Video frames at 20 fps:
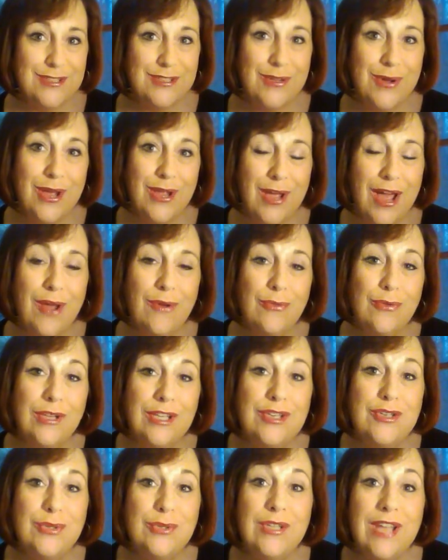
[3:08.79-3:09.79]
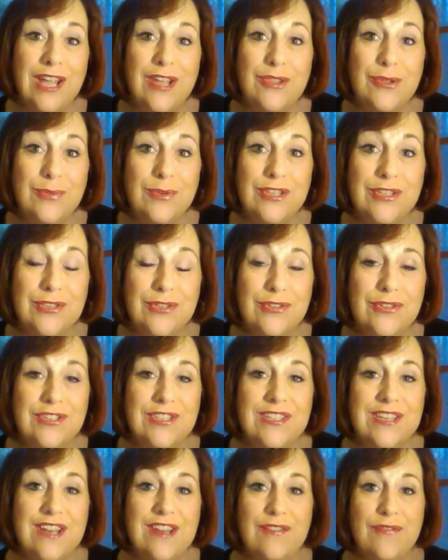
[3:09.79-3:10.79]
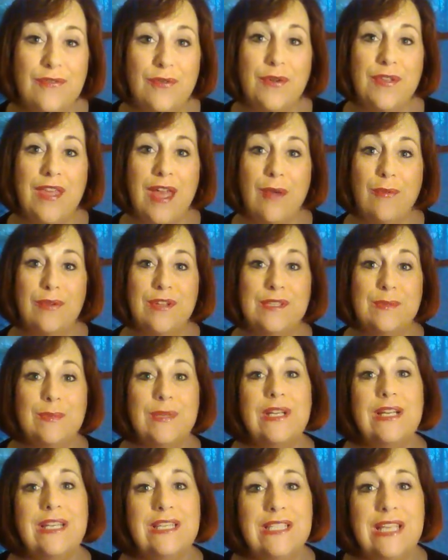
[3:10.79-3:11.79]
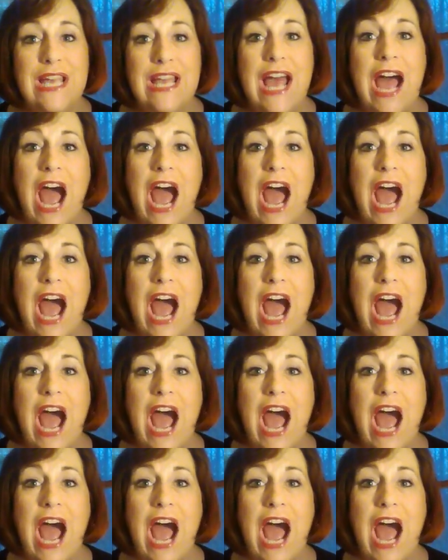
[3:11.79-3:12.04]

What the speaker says: So I really do like the research study for that reason, because